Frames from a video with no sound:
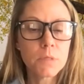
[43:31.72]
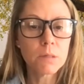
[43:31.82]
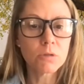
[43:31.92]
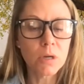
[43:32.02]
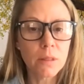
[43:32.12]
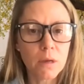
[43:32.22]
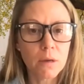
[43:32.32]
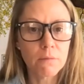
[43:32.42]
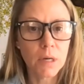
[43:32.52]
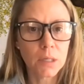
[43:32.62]
trying to think
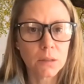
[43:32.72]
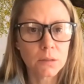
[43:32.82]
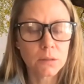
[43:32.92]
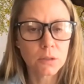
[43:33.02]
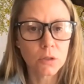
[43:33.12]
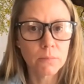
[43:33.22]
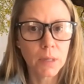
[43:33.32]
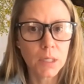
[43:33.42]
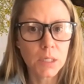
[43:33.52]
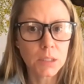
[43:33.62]
of what else you
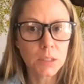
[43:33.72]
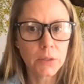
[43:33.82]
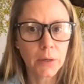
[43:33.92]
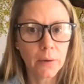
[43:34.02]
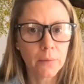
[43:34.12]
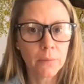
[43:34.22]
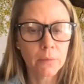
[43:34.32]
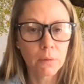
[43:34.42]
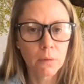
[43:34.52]
may need to know.